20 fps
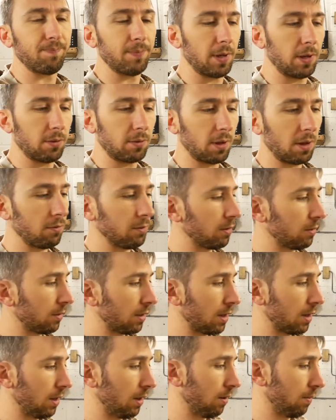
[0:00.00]
safe to
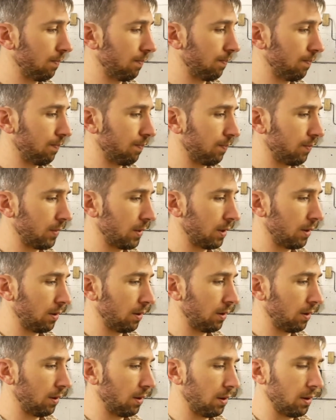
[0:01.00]
say
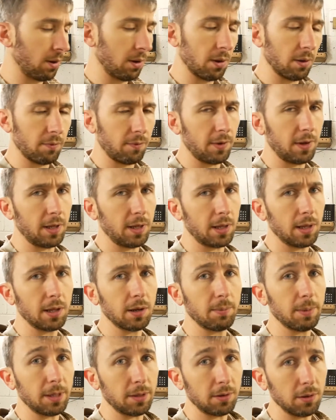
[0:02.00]
I'm feeling a
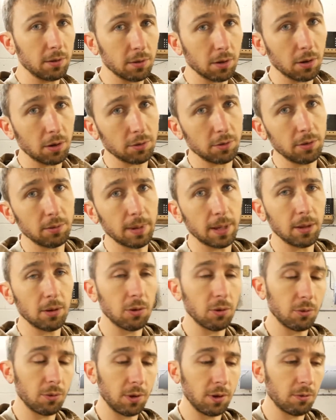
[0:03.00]
little bit disheartened about the
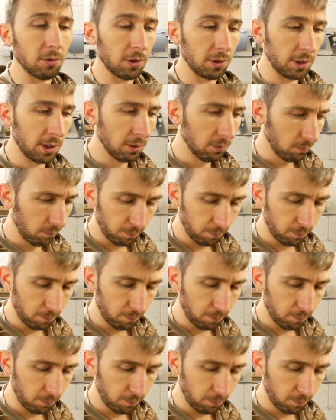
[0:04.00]
whole thing right now.